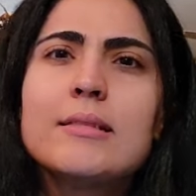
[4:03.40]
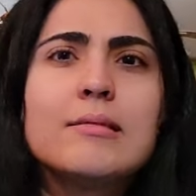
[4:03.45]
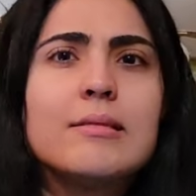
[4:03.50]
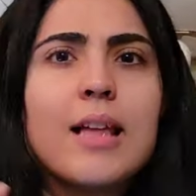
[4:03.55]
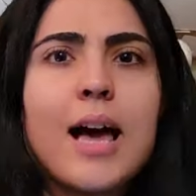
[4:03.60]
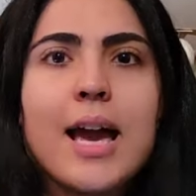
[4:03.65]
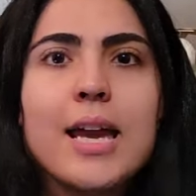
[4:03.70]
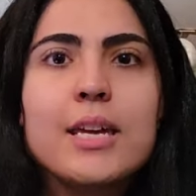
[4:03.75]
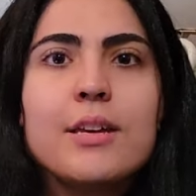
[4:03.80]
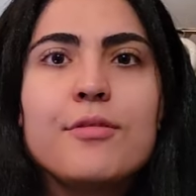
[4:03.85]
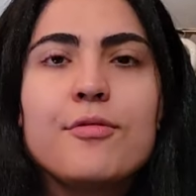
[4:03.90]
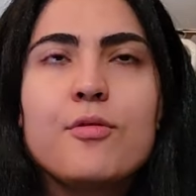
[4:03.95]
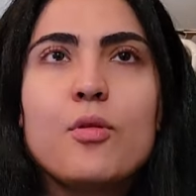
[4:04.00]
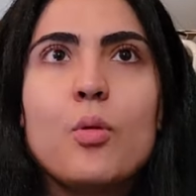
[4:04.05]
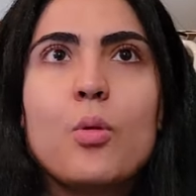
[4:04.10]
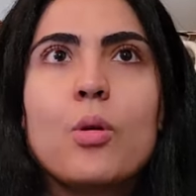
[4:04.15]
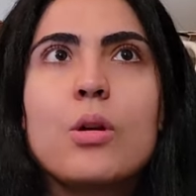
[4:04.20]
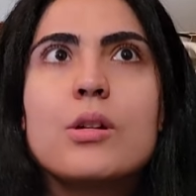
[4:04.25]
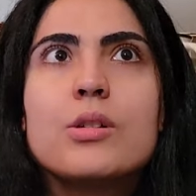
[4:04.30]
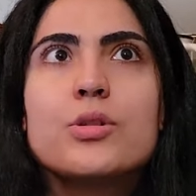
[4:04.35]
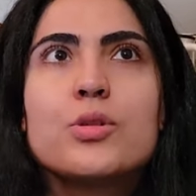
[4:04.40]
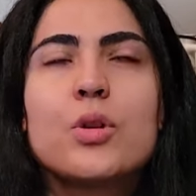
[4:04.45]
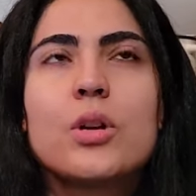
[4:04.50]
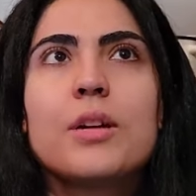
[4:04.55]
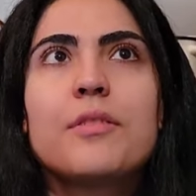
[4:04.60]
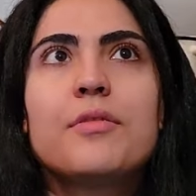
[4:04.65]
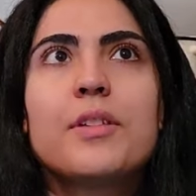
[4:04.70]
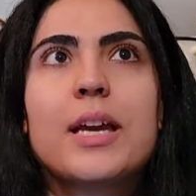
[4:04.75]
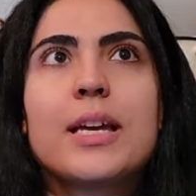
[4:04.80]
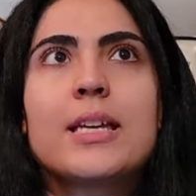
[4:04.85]
life, or sort
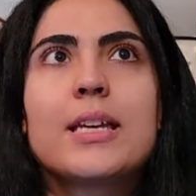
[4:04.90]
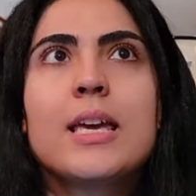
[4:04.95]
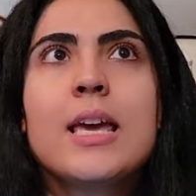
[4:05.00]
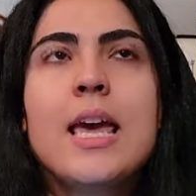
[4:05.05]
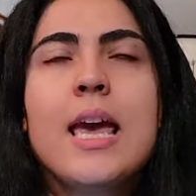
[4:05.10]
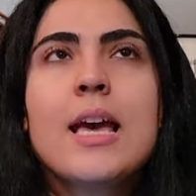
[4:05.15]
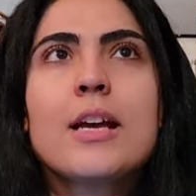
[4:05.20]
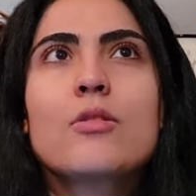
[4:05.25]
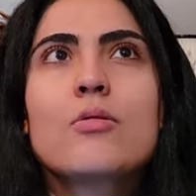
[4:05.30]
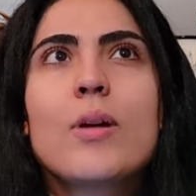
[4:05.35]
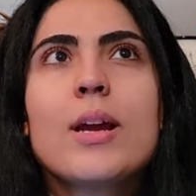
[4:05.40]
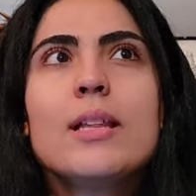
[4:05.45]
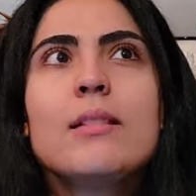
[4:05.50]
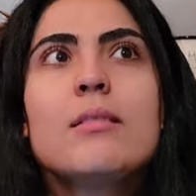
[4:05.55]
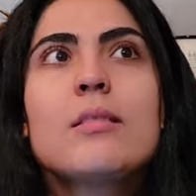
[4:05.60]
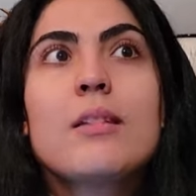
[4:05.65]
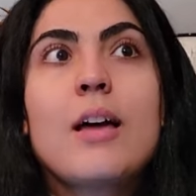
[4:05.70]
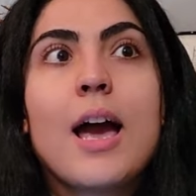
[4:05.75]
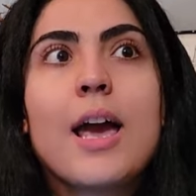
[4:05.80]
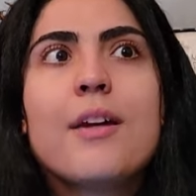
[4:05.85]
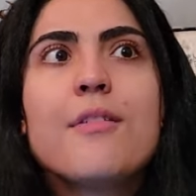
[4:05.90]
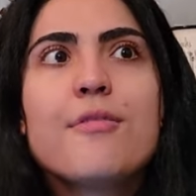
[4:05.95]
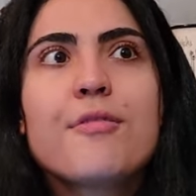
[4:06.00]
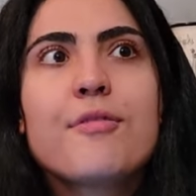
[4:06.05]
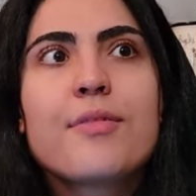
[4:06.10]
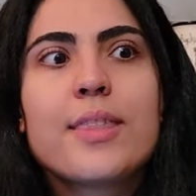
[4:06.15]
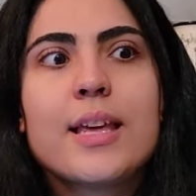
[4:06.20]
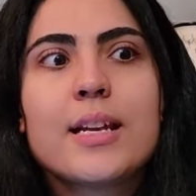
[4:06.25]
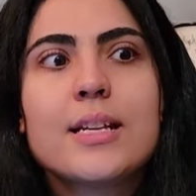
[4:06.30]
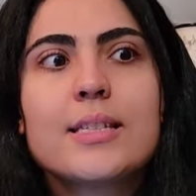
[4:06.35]
of like create life
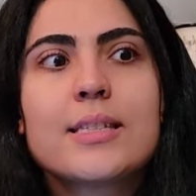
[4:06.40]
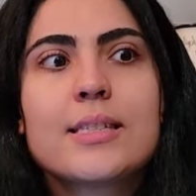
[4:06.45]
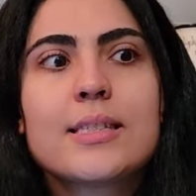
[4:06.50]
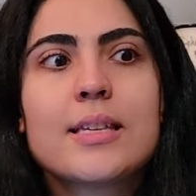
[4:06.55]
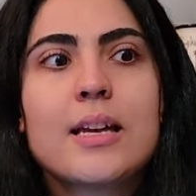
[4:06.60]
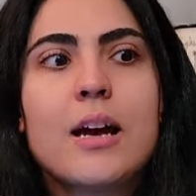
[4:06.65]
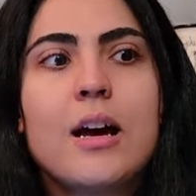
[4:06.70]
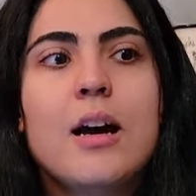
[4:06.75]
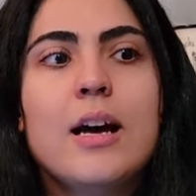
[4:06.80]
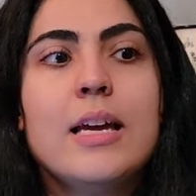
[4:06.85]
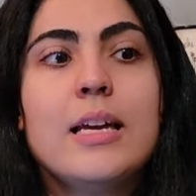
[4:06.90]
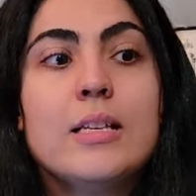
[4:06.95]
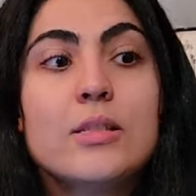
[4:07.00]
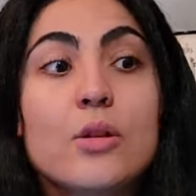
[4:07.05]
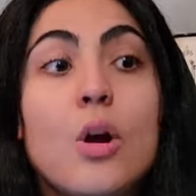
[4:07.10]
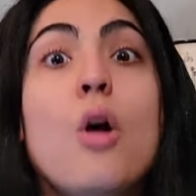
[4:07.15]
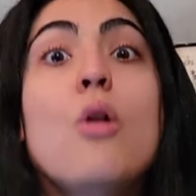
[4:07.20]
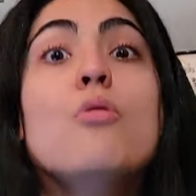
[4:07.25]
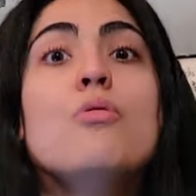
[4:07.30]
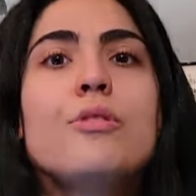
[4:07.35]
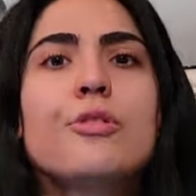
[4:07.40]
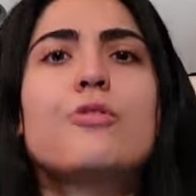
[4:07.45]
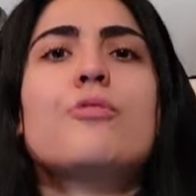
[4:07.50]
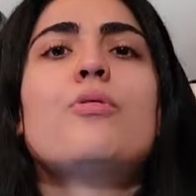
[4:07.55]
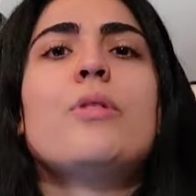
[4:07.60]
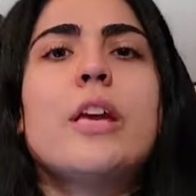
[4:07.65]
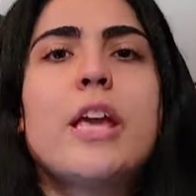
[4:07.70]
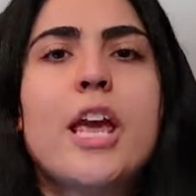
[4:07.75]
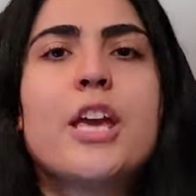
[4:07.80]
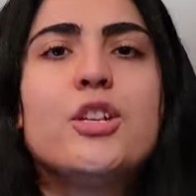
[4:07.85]
that it's his own
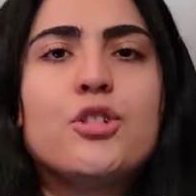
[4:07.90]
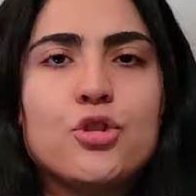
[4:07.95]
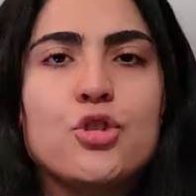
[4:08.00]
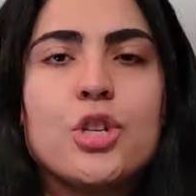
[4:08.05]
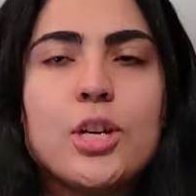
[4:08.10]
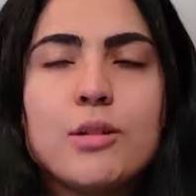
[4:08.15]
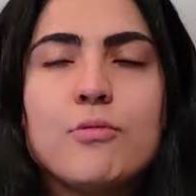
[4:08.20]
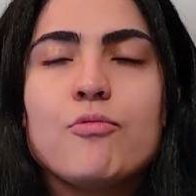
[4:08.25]
creation,